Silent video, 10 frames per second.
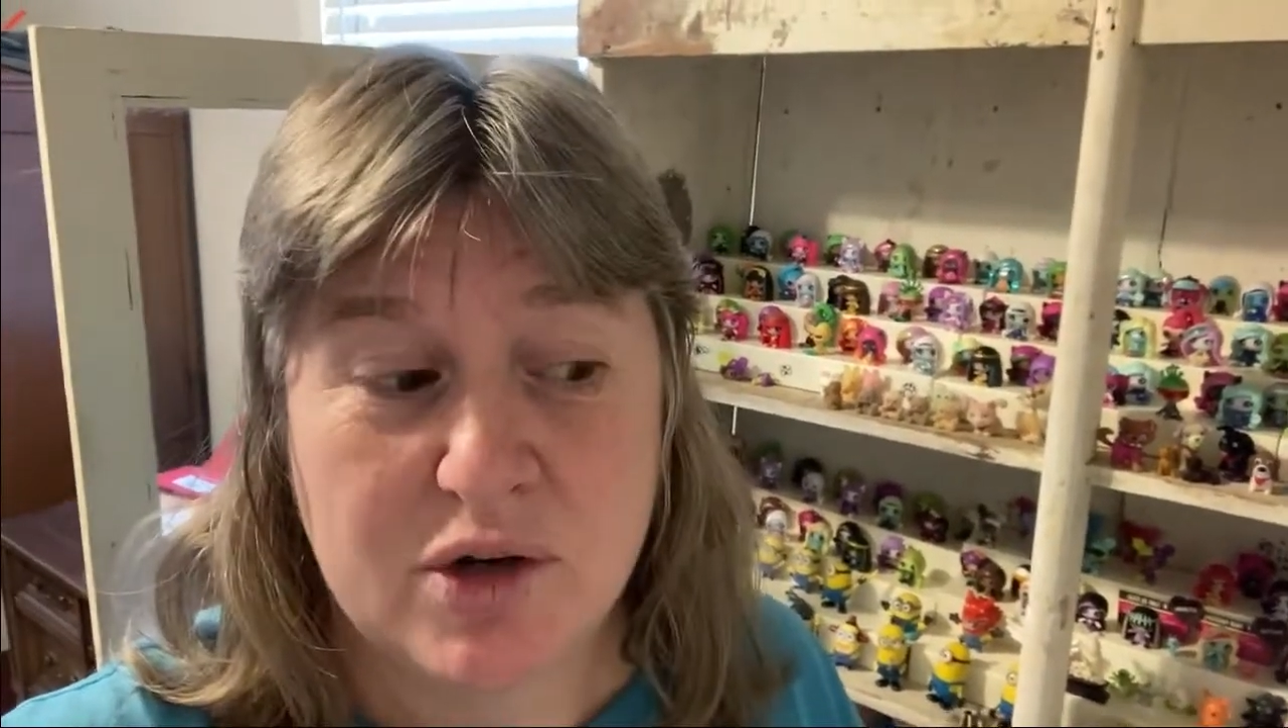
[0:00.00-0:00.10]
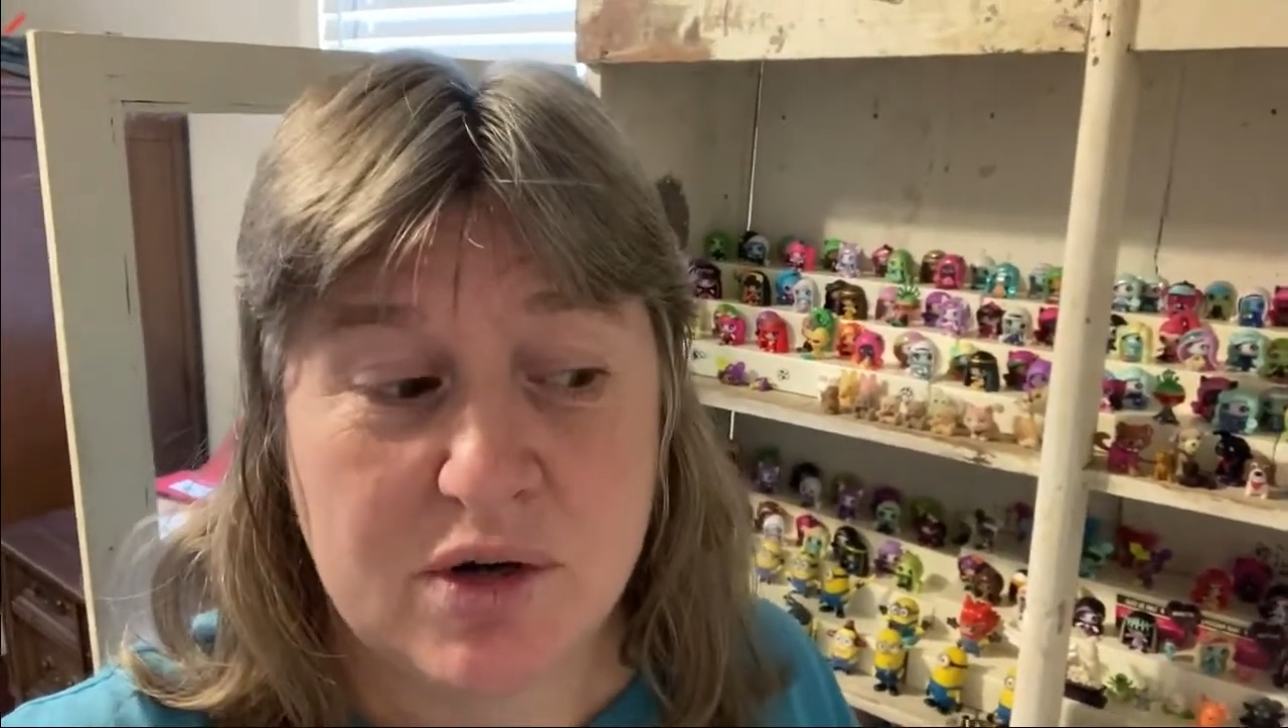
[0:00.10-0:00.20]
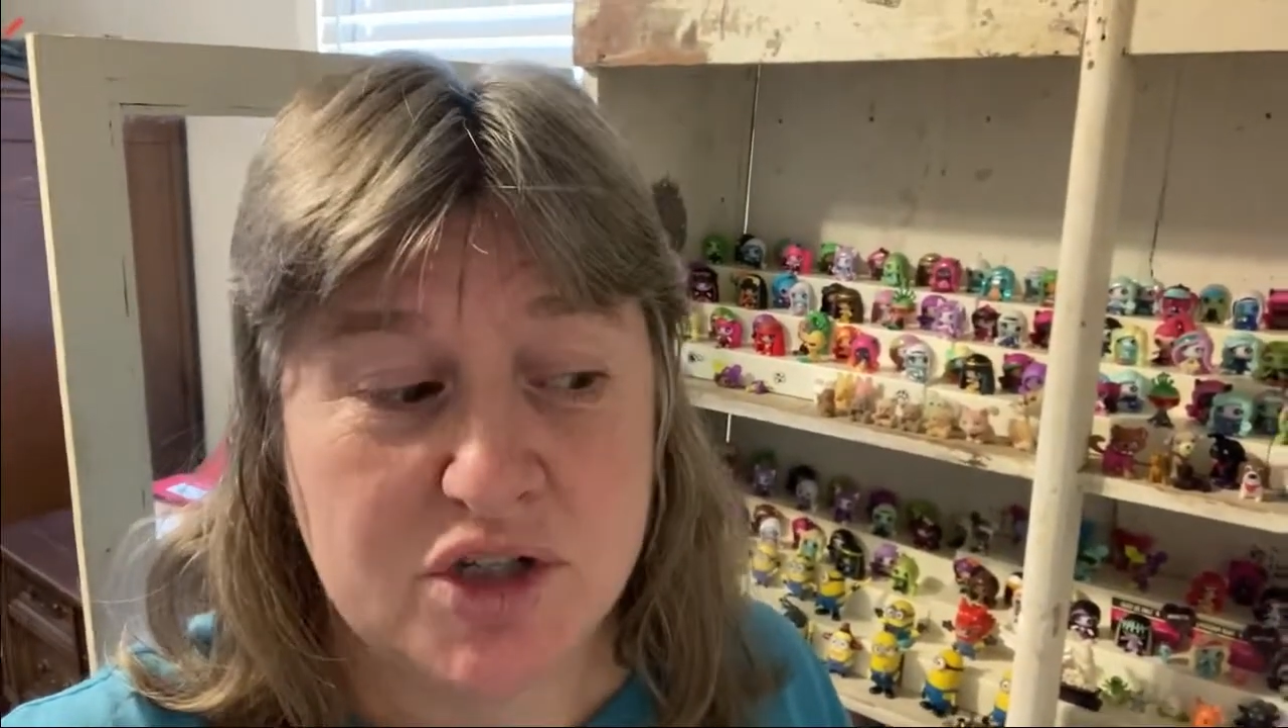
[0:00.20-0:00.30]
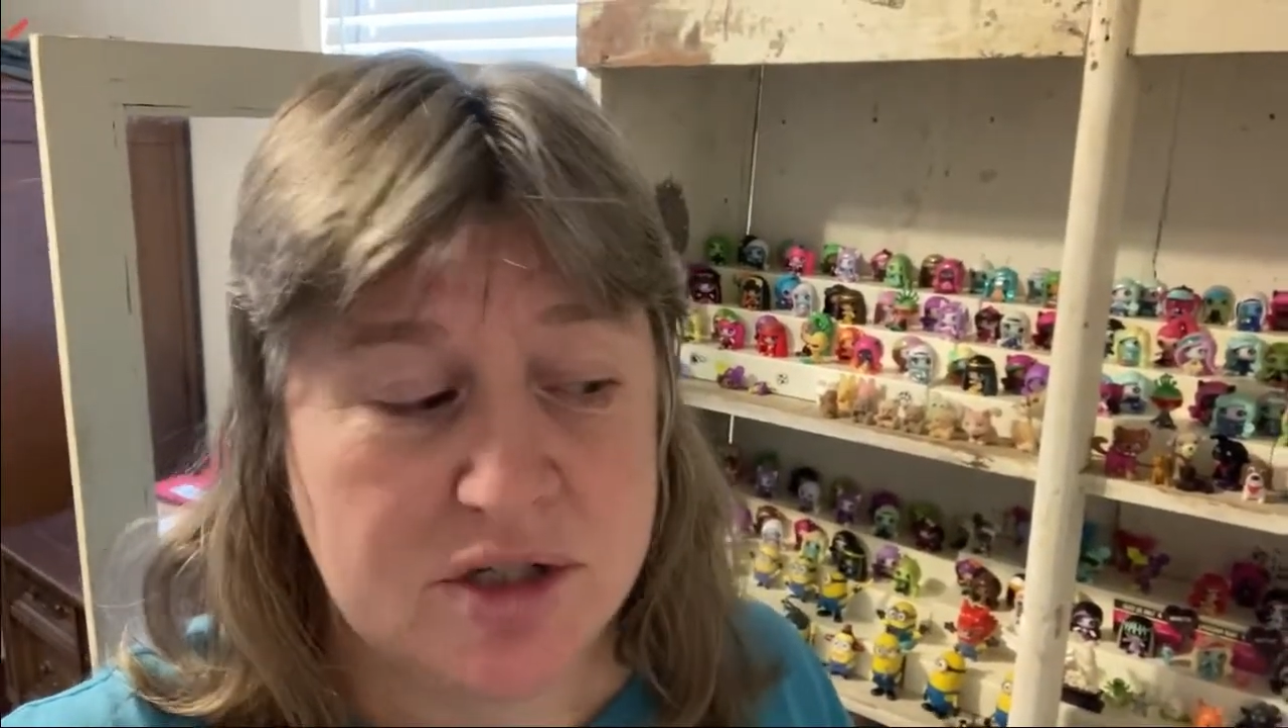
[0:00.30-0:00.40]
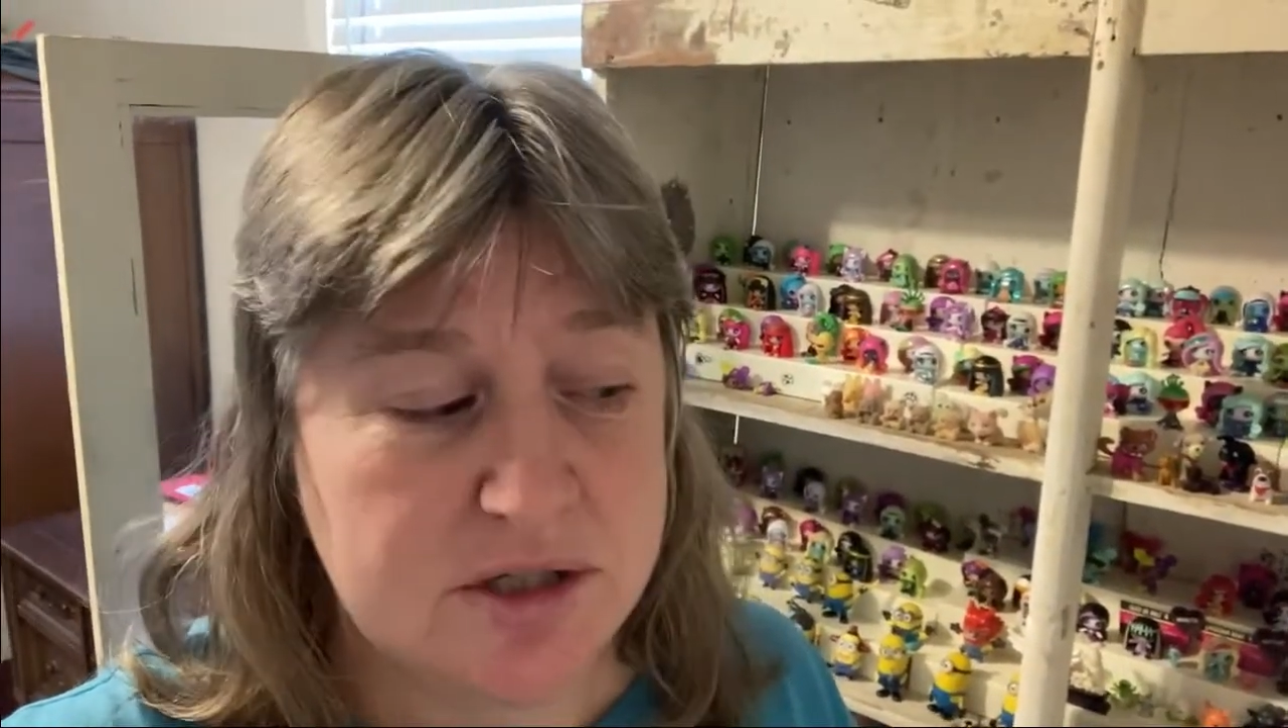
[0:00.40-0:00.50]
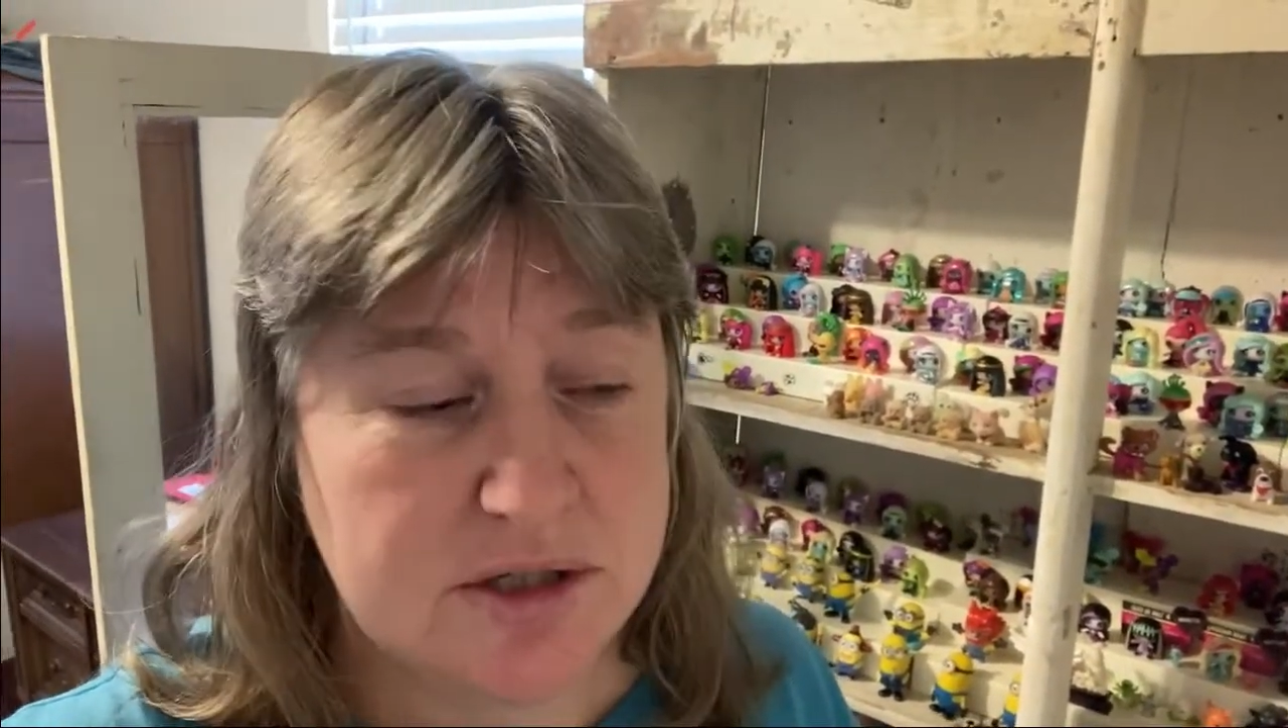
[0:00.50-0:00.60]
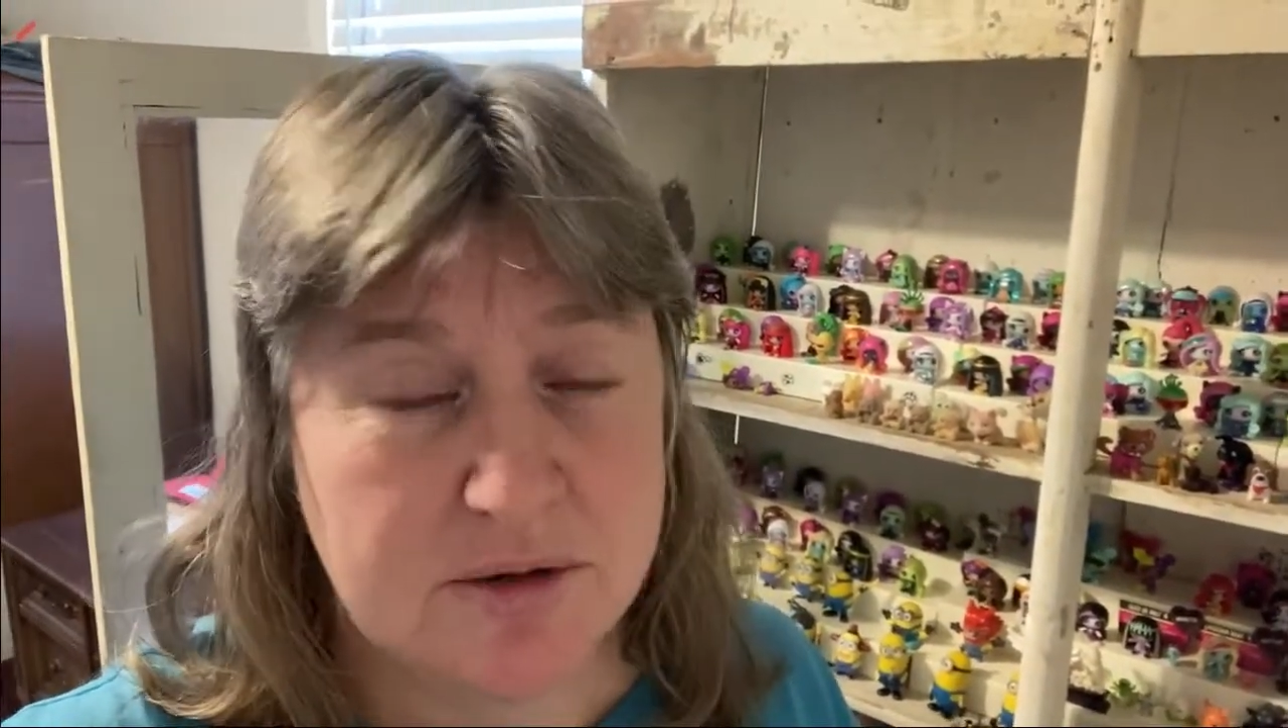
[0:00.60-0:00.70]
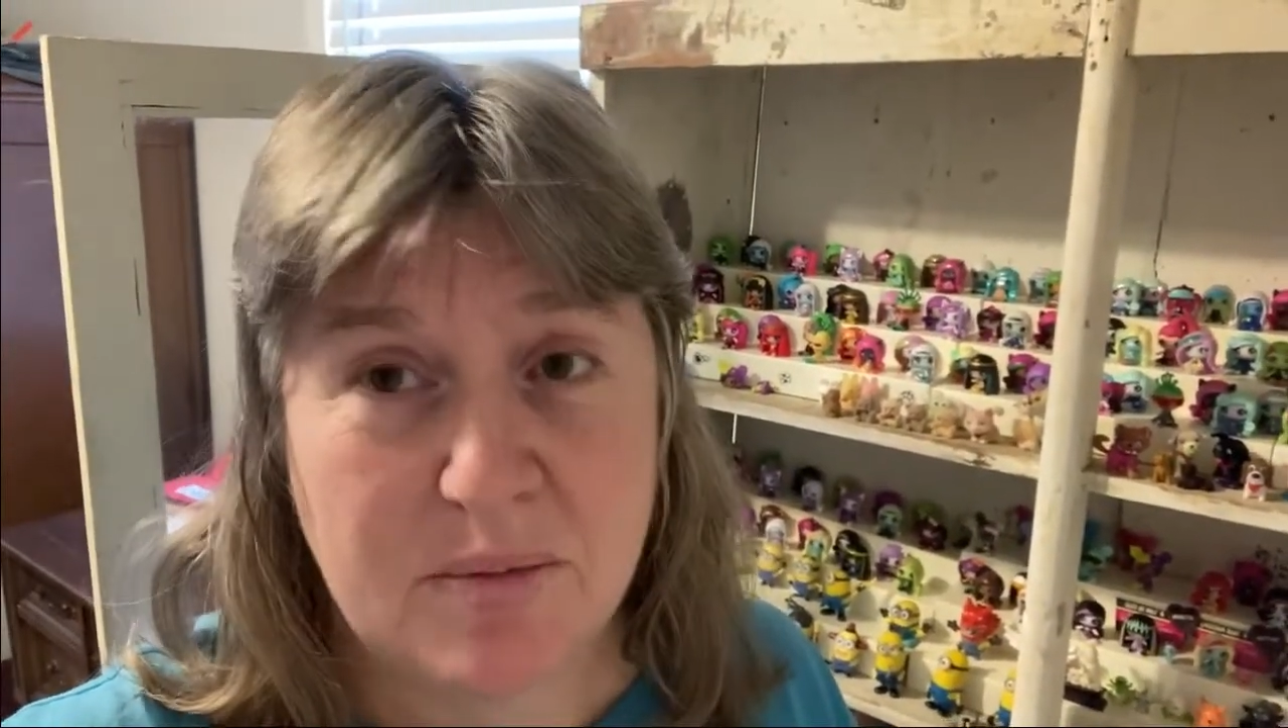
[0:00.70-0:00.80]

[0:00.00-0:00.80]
questions,